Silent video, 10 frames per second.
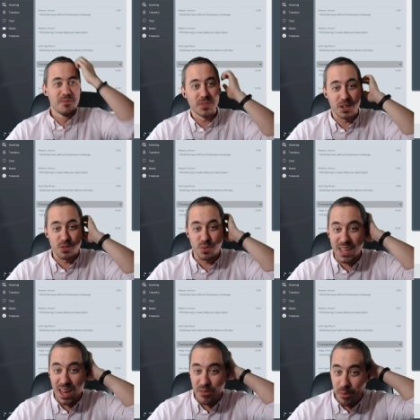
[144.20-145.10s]
because we
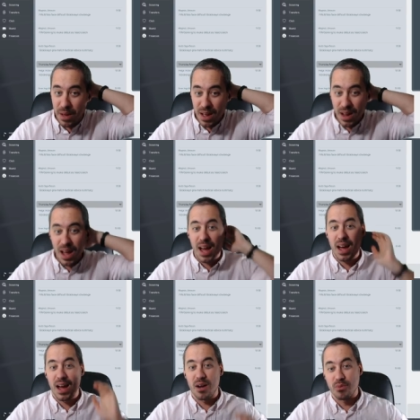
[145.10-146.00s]
gave him
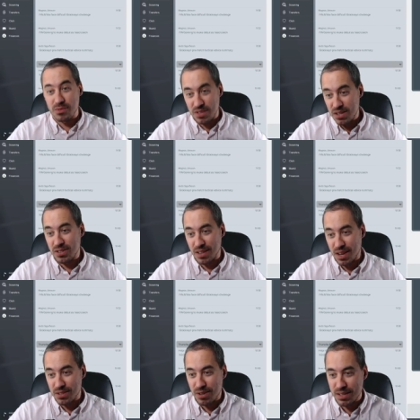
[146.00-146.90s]
a rotation
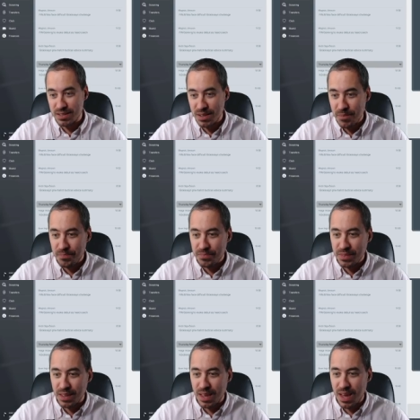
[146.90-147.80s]
contract.
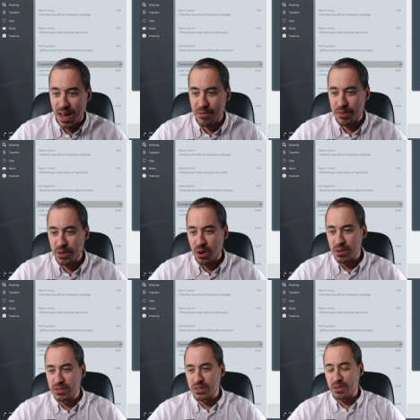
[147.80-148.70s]
Yeah, Van
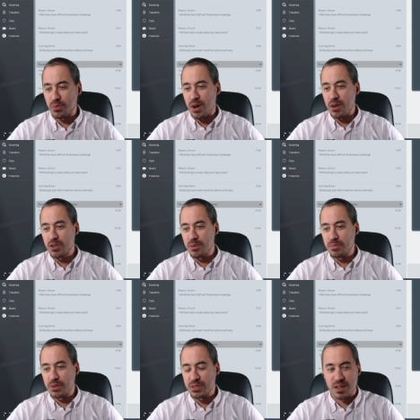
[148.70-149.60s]
Harson,
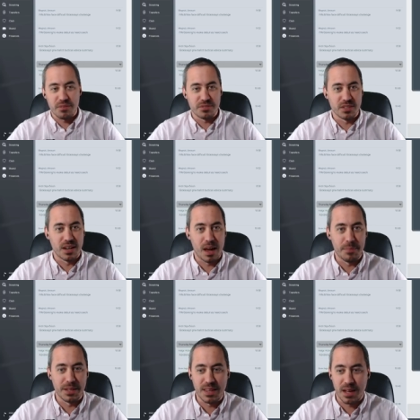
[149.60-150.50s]
welcome Gustafsson. How
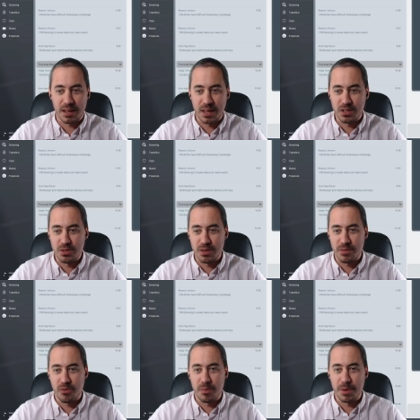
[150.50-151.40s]
about that? Can you do that
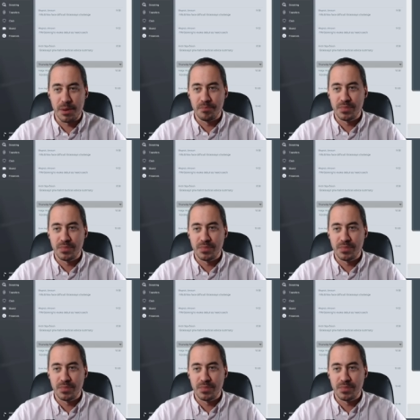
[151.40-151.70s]
for me?